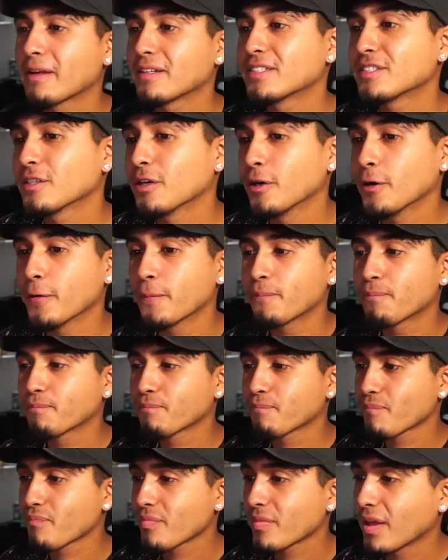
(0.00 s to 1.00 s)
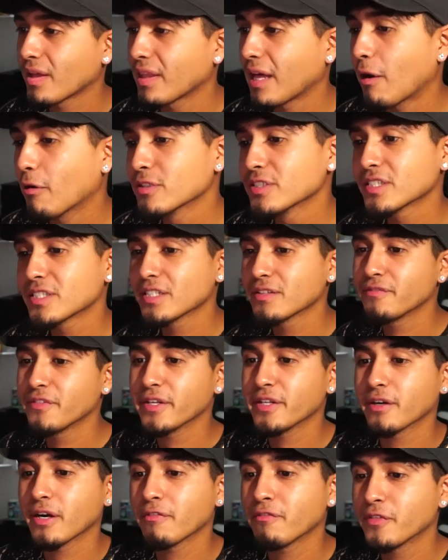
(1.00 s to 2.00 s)
So that was a good
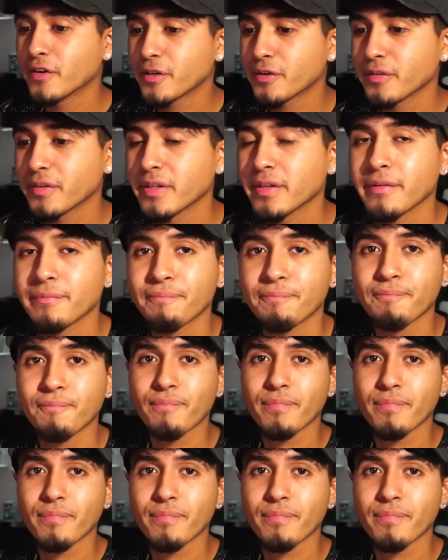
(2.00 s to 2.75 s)
video. I fuck with it.